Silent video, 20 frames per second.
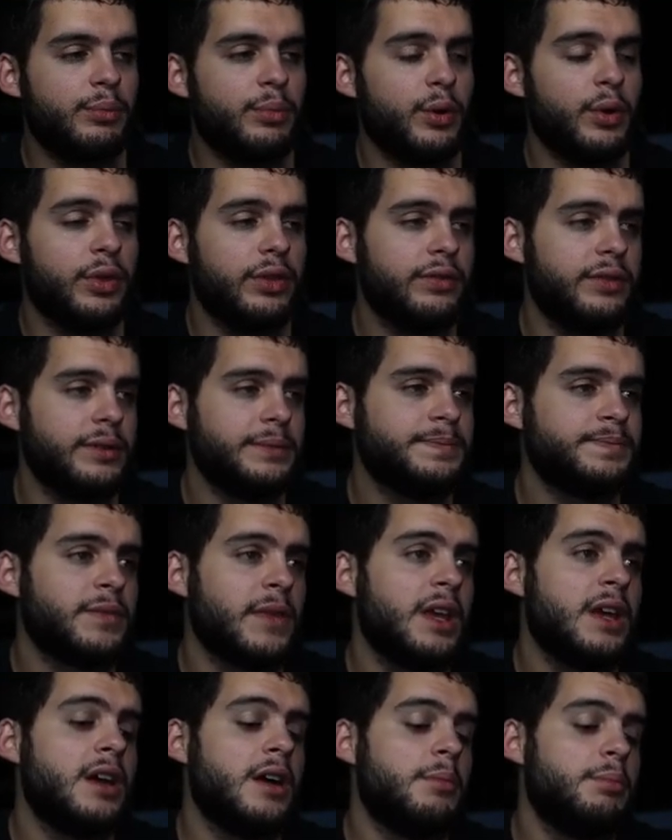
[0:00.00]
both of them.
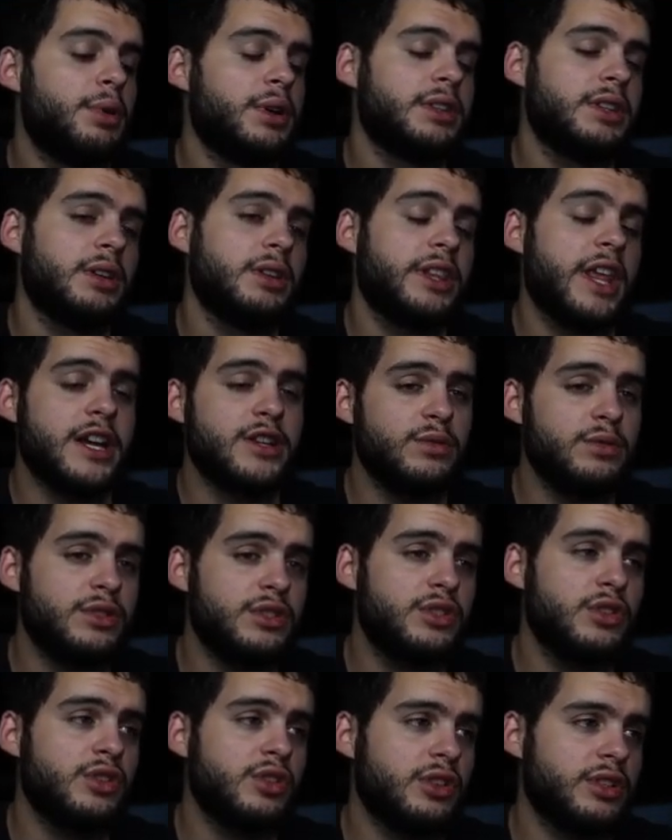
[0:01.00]
But the next ones
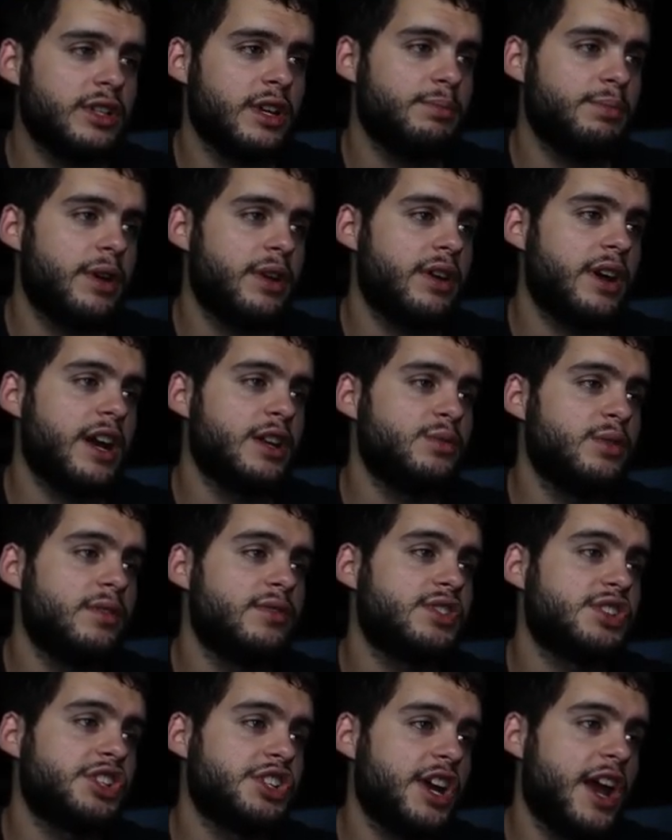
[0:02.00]
do start to get better, guys. We have
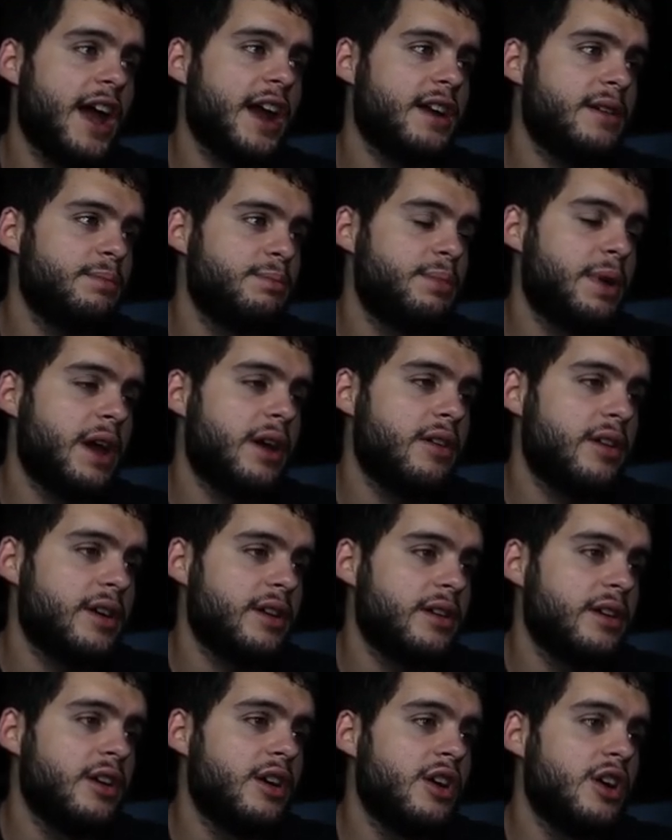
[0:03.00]
Shaq
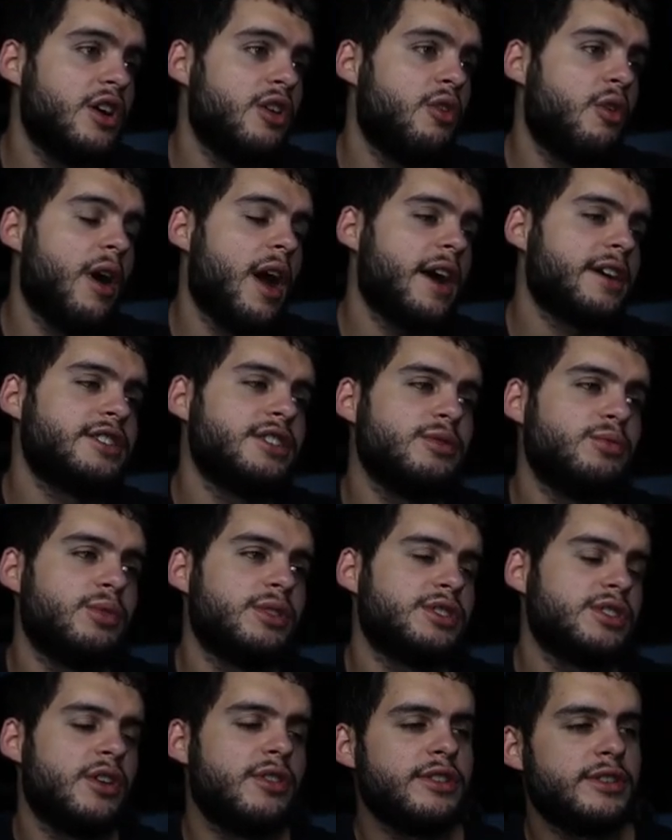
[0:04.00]
Barrett, who I actually
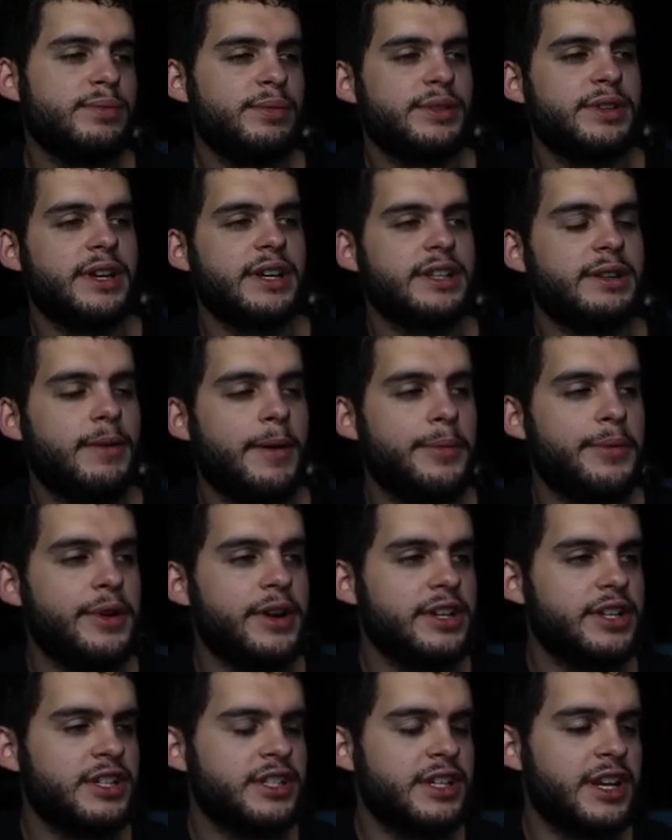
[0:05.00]
was going to predict in my
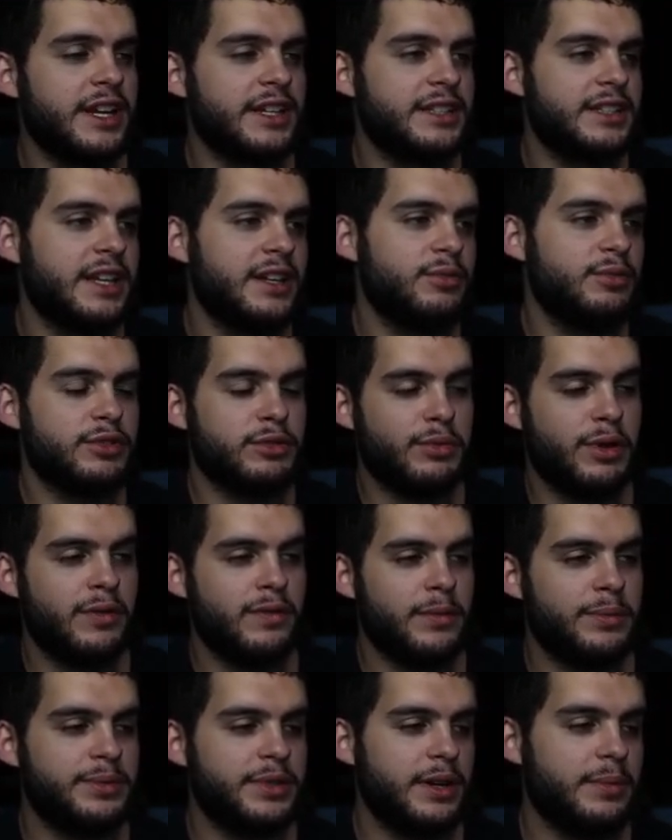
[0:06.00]
predictions, and I didn't, which I'm kind of
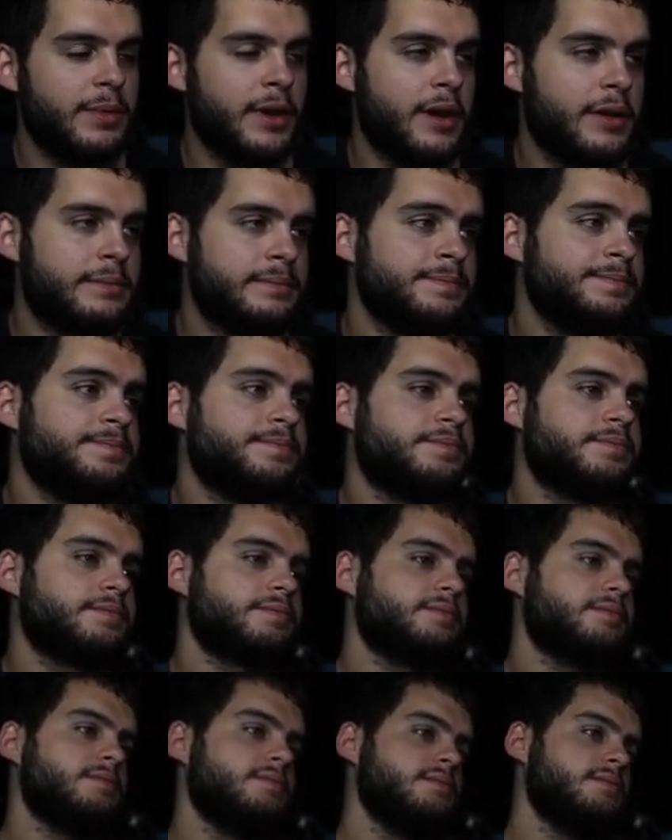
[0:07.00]
upset about.
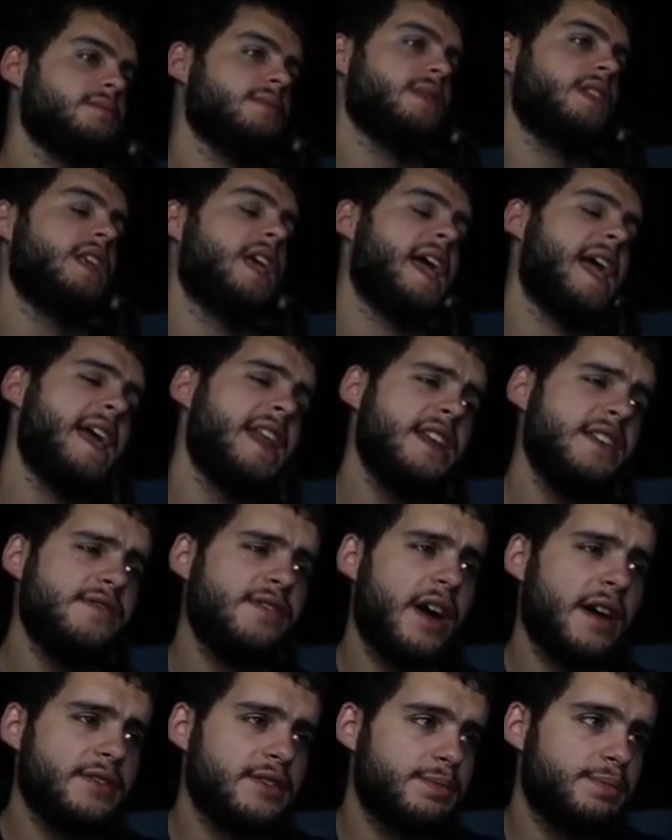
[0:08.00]

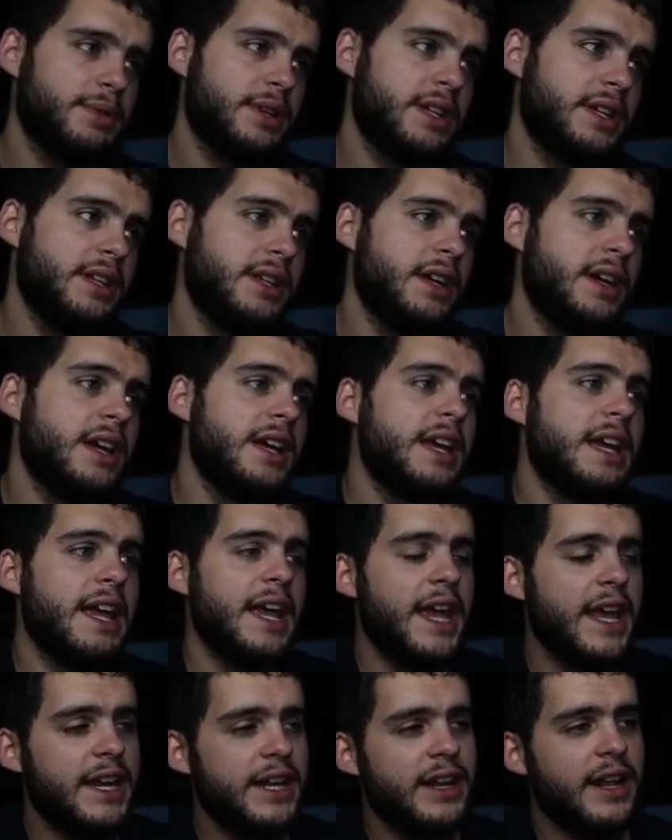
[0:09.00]
85 speed,
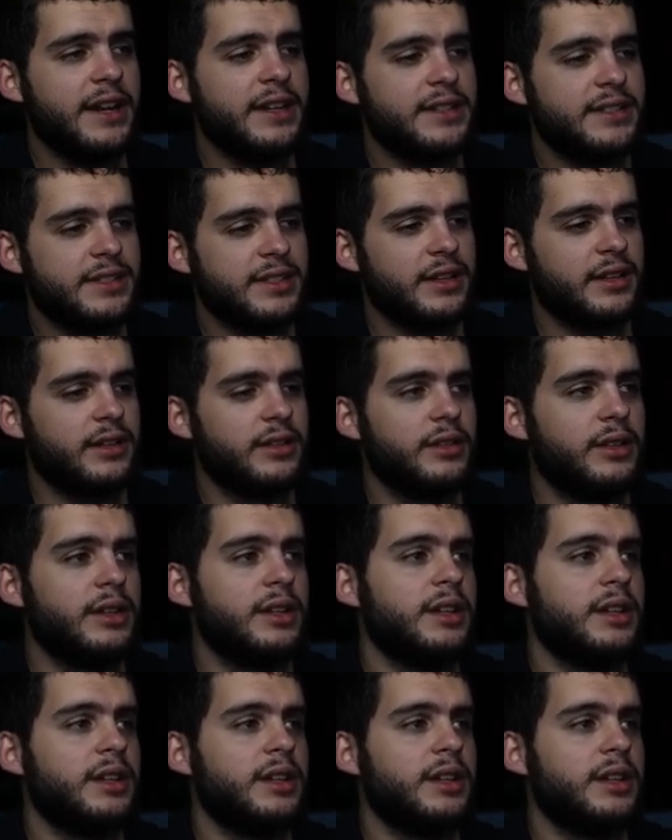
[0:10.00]
89 excel,